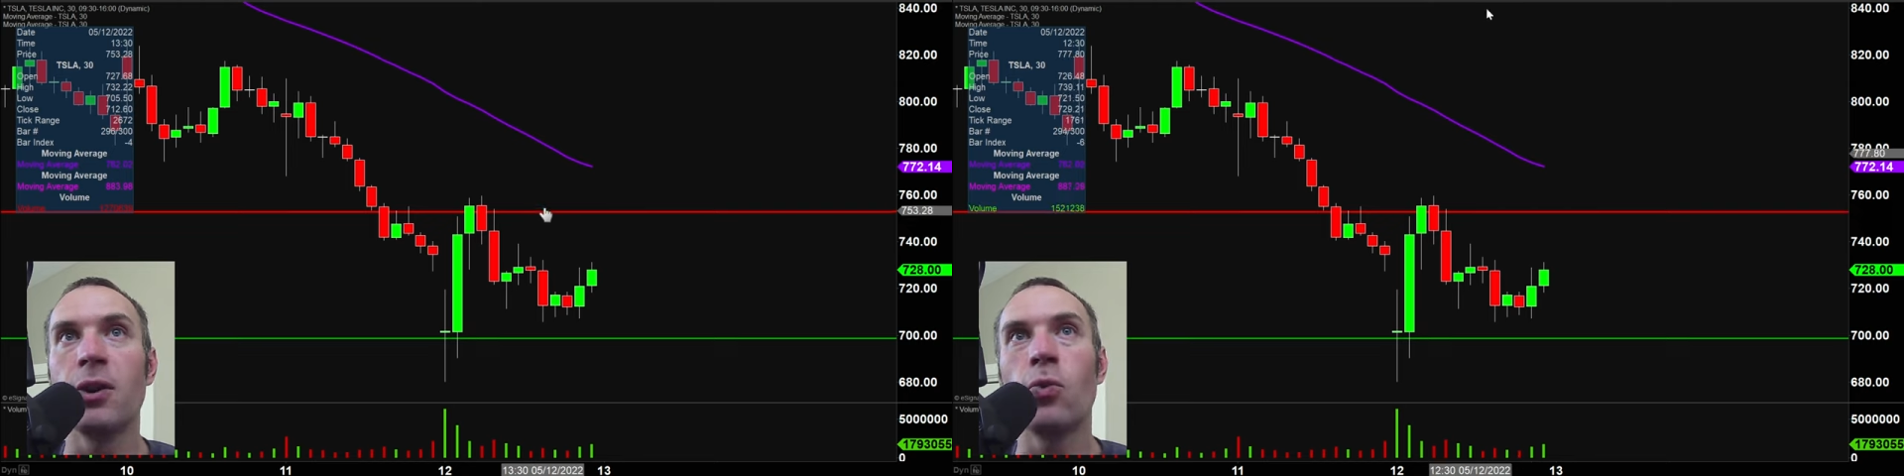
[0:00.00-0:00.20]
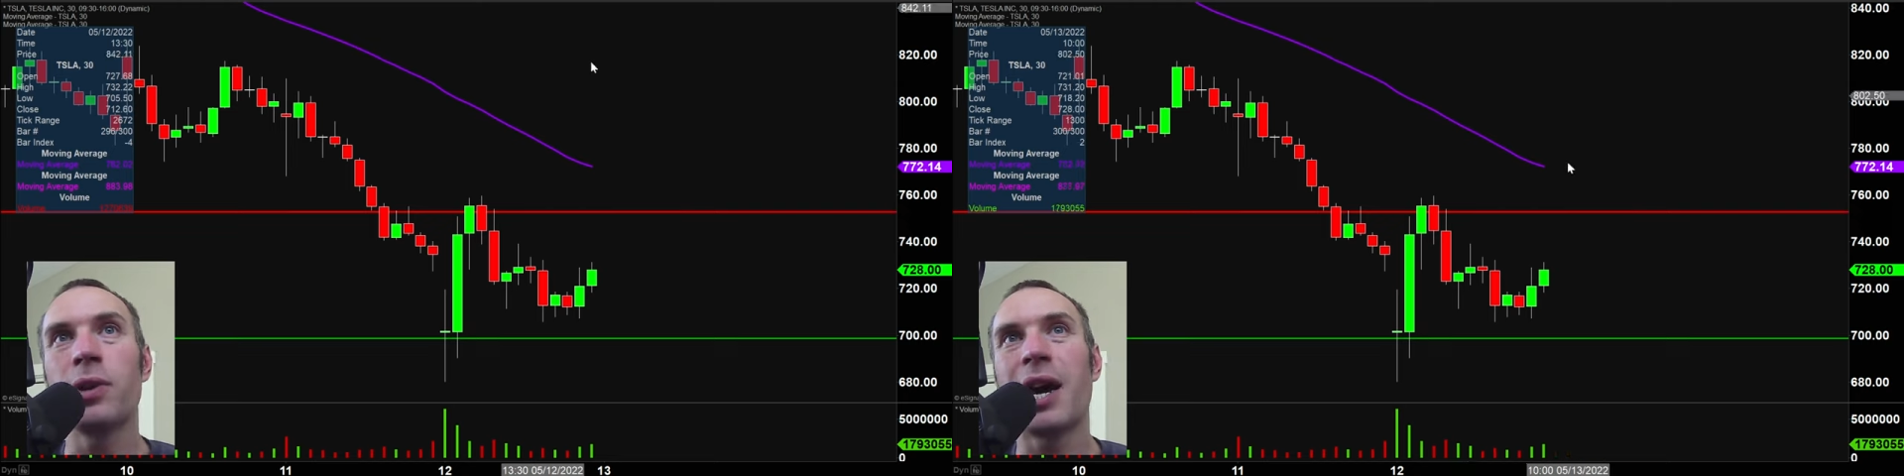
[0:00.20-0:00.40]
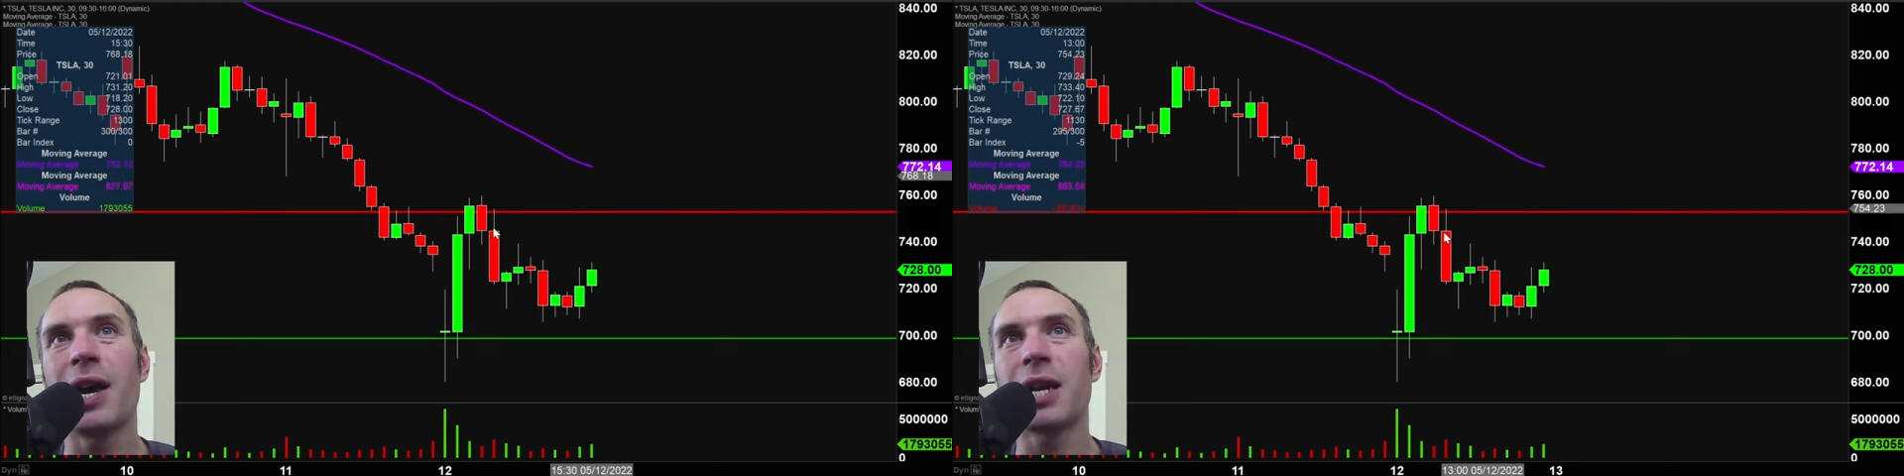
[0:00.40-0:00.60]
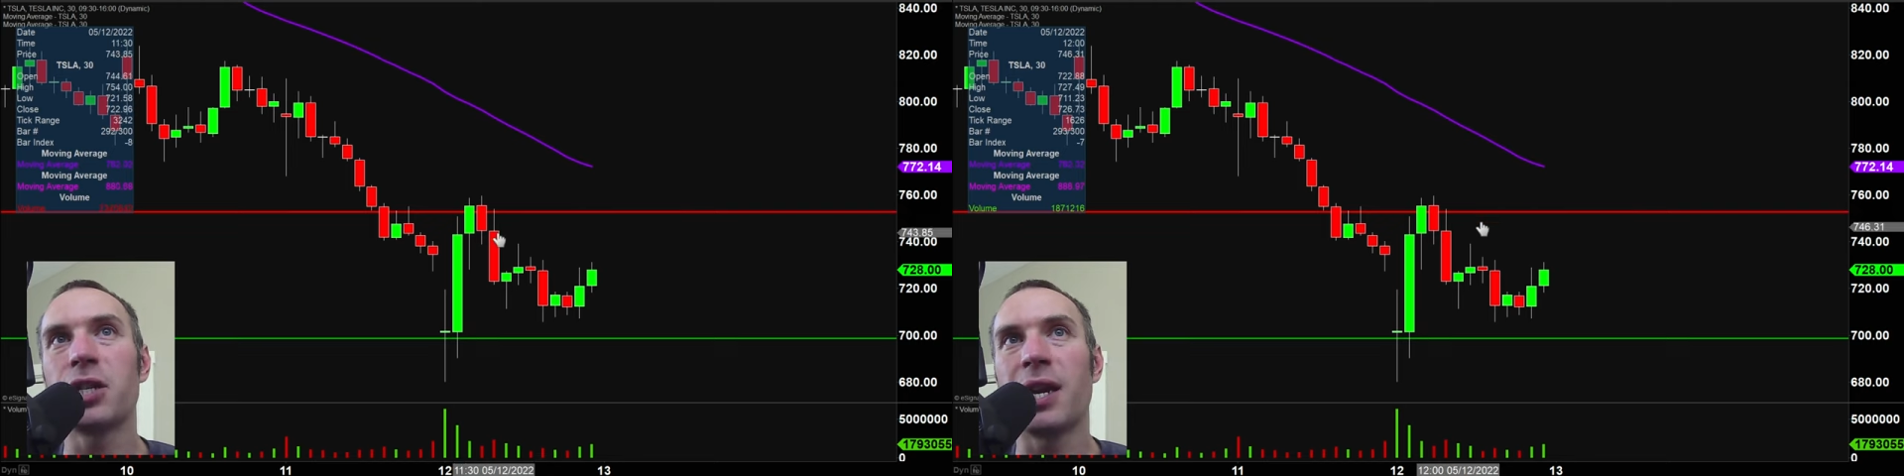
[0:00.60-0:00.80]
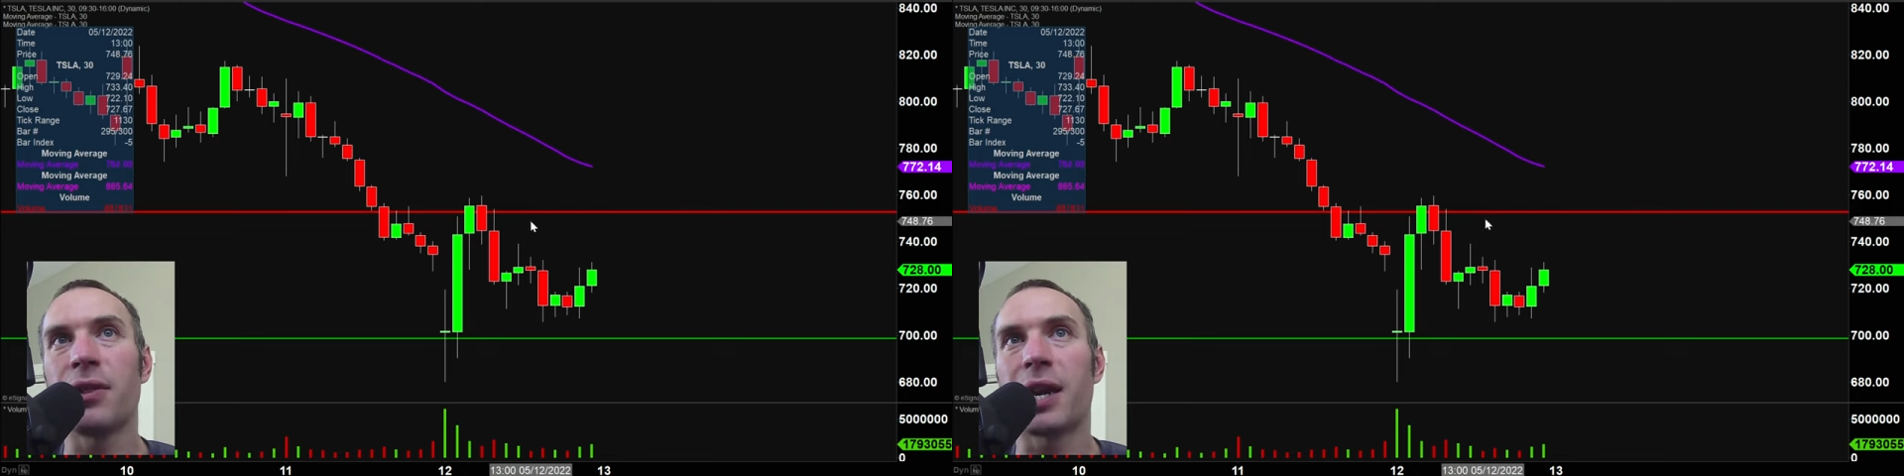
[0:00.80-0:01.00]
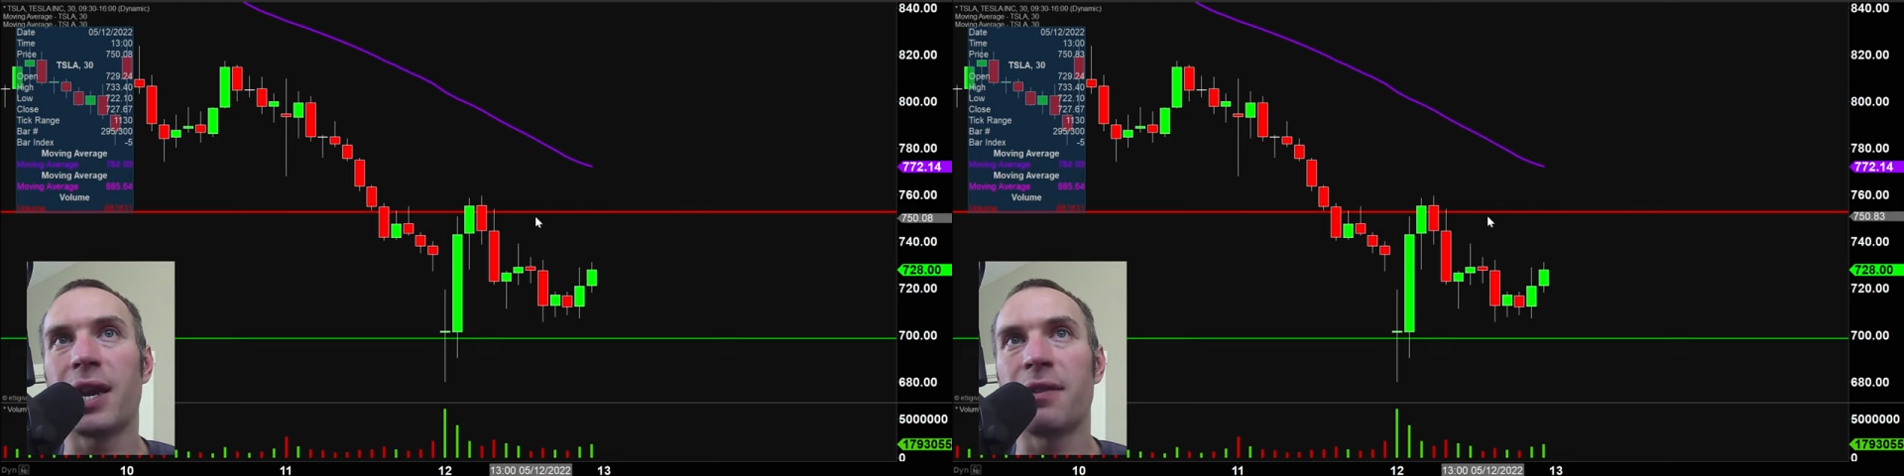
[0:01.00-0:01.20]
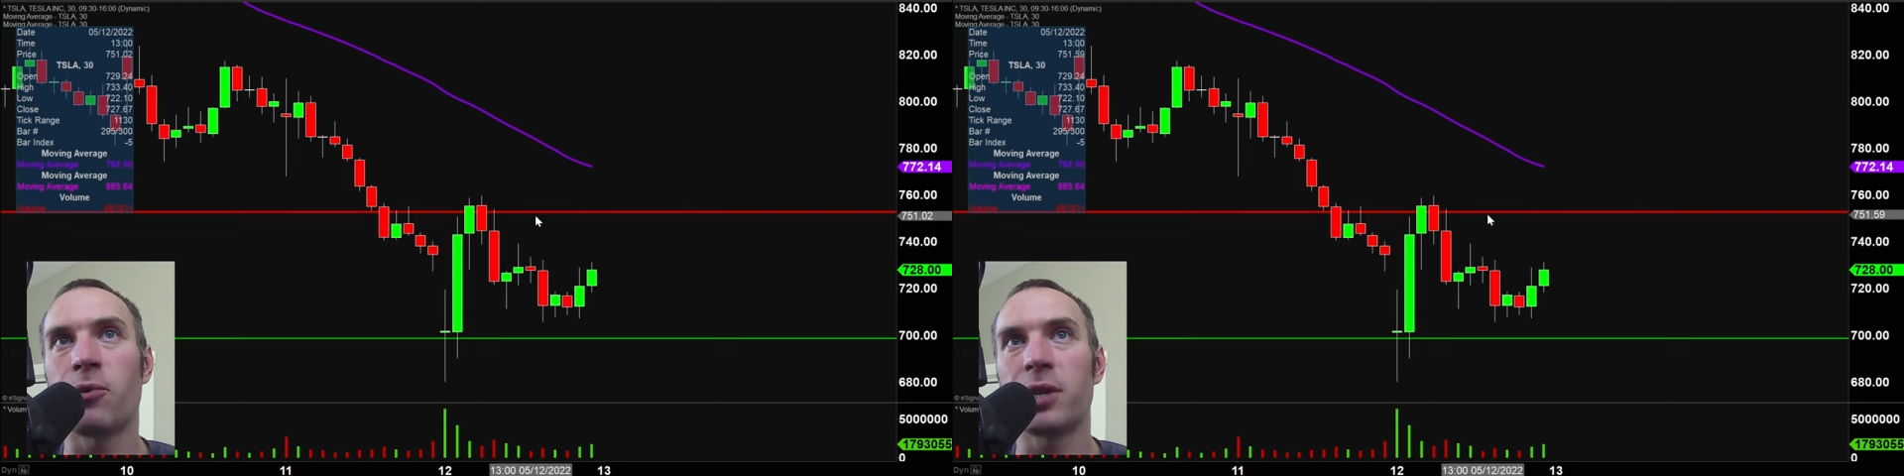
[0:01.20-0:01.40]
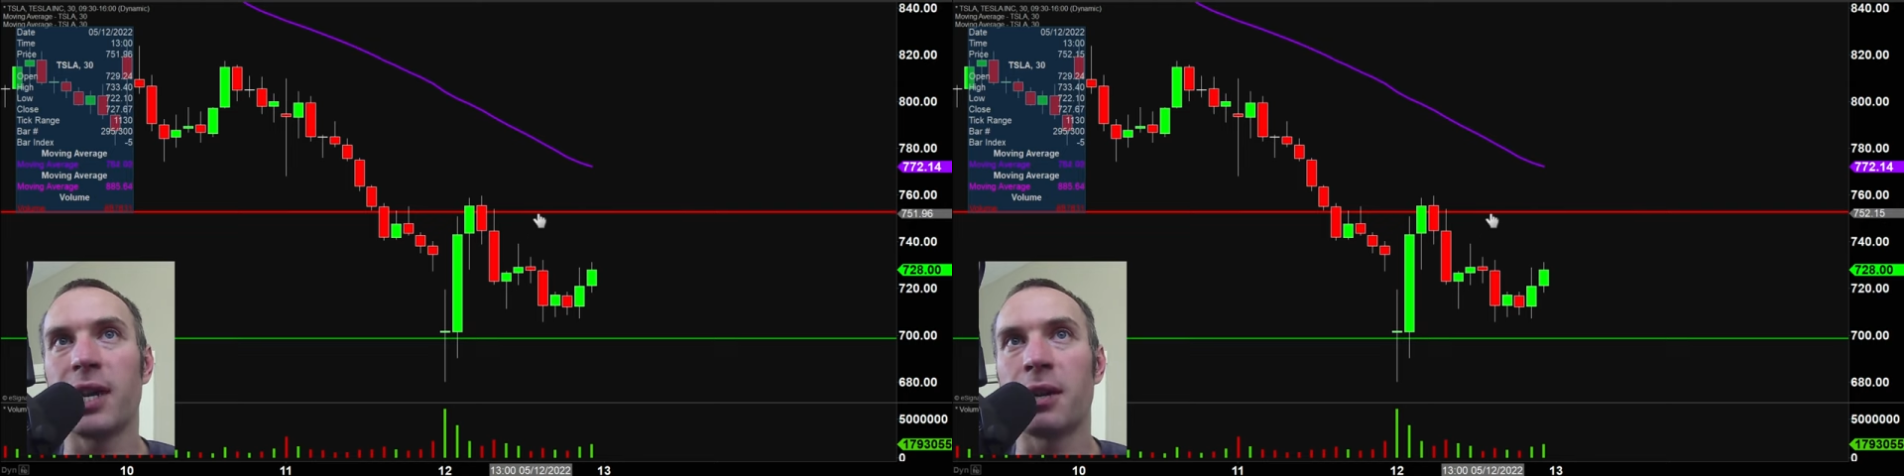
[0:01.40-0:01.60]
well, not actually, now that I have
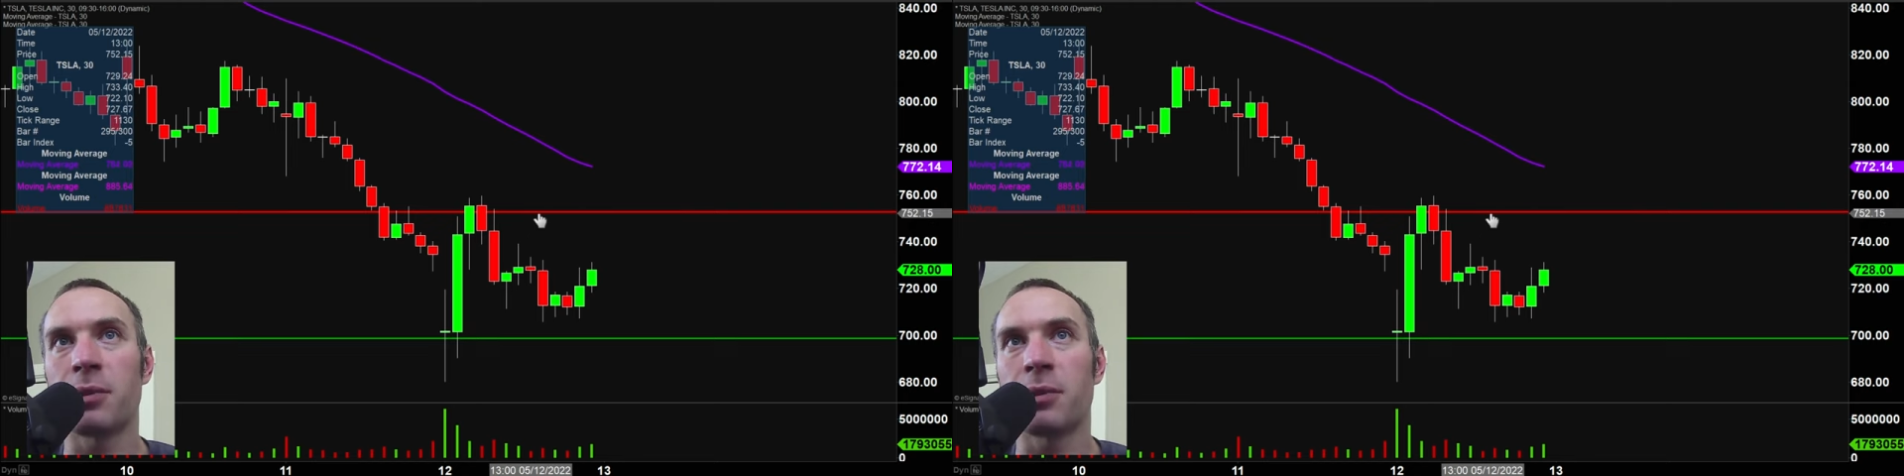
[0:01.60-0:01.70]
more data,